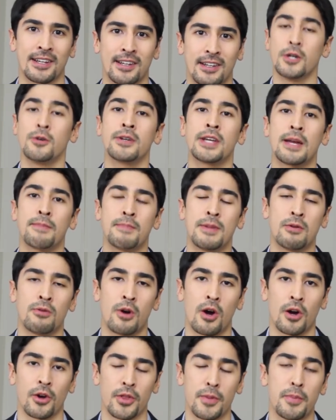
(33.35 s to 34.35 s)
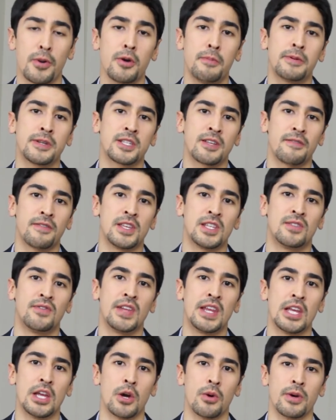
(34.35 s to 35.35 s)
Don't get me wrong, the purpose of this
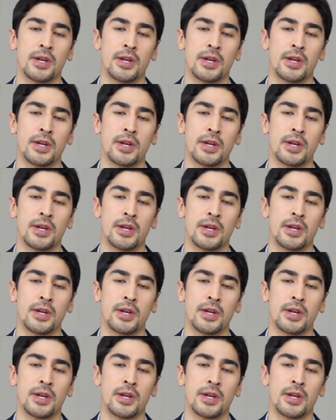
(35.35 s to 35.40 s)
video